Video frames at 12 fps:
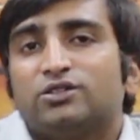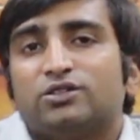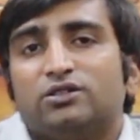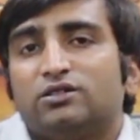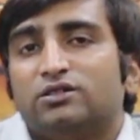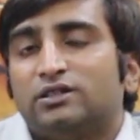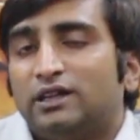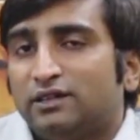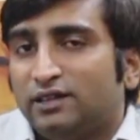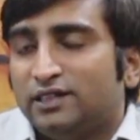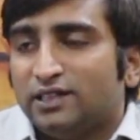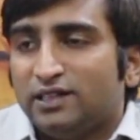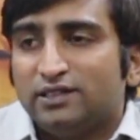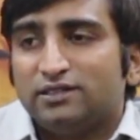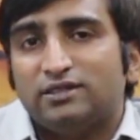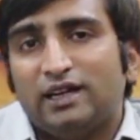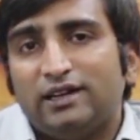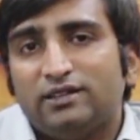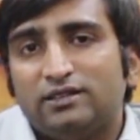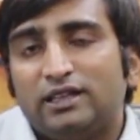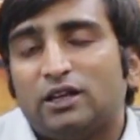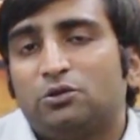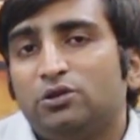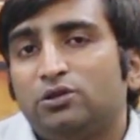So that reason is that they
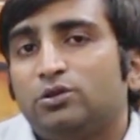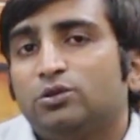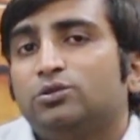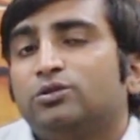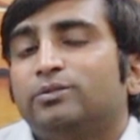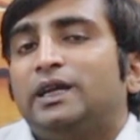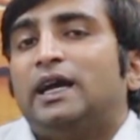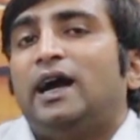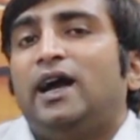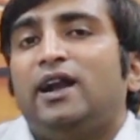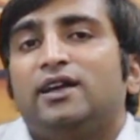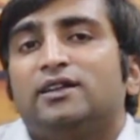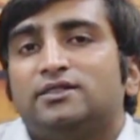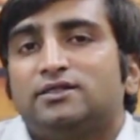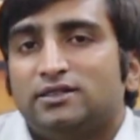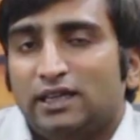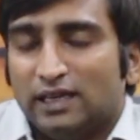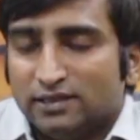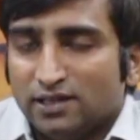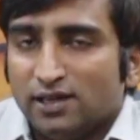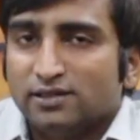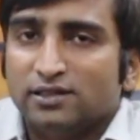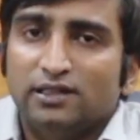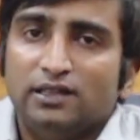are going to be hired as S
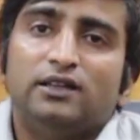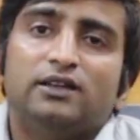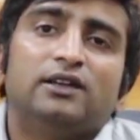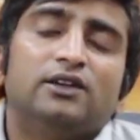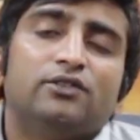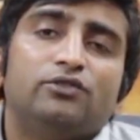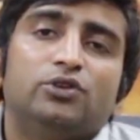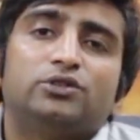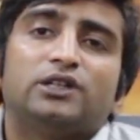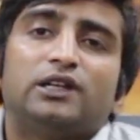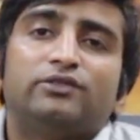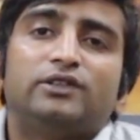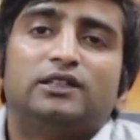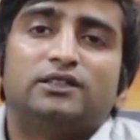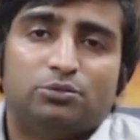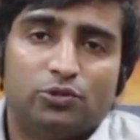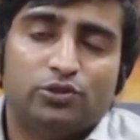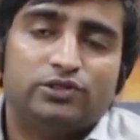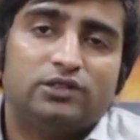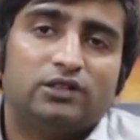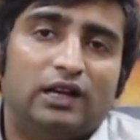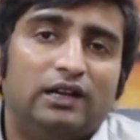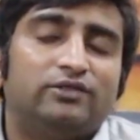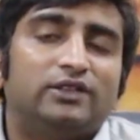Rs in the future if there is a post
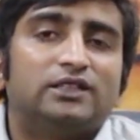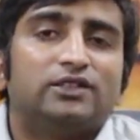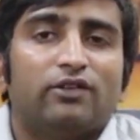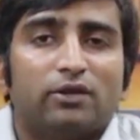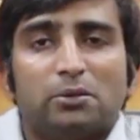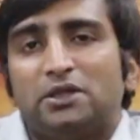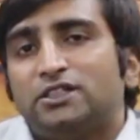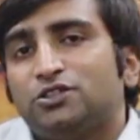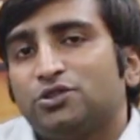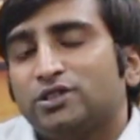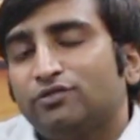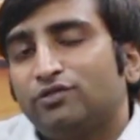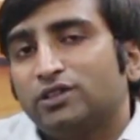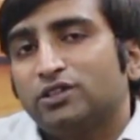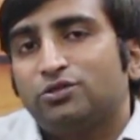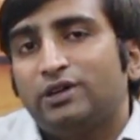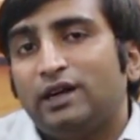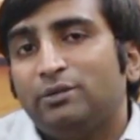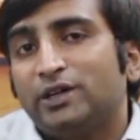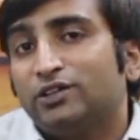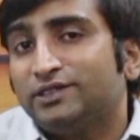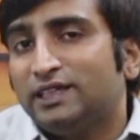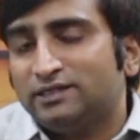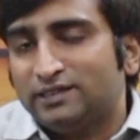and if there is a favorable situation for the student,
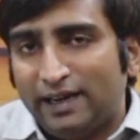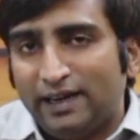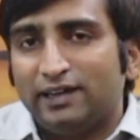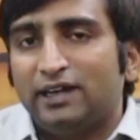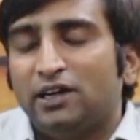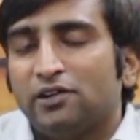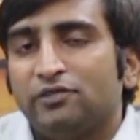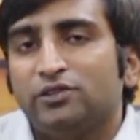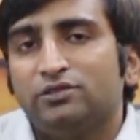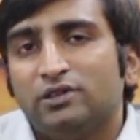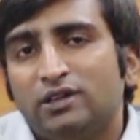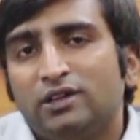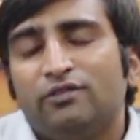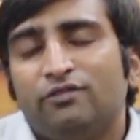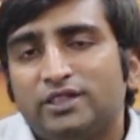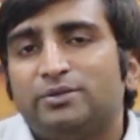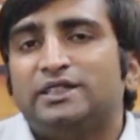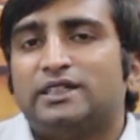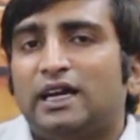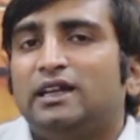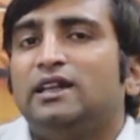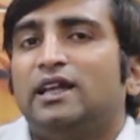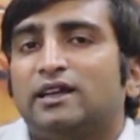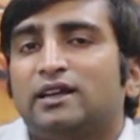because there is direct interview, which means
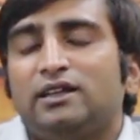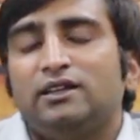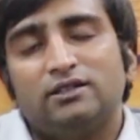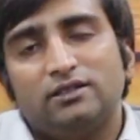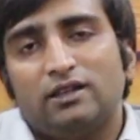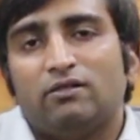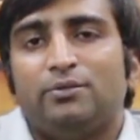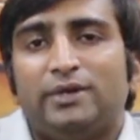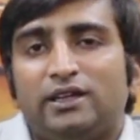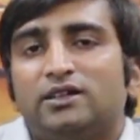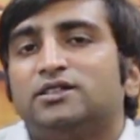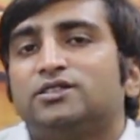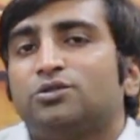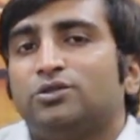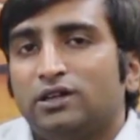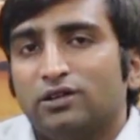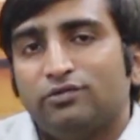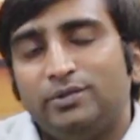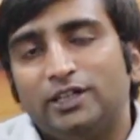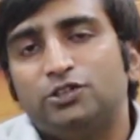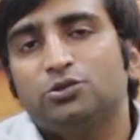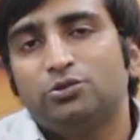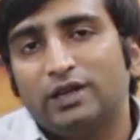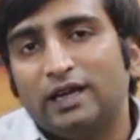highly likely there will be a student of B
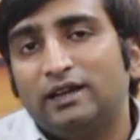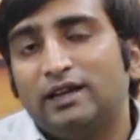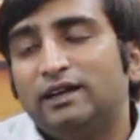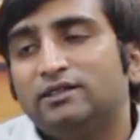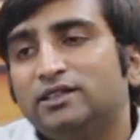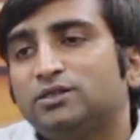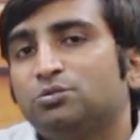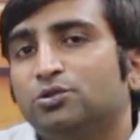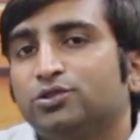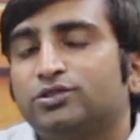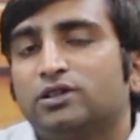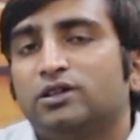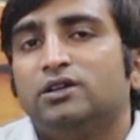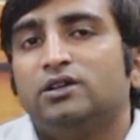H U who can get this post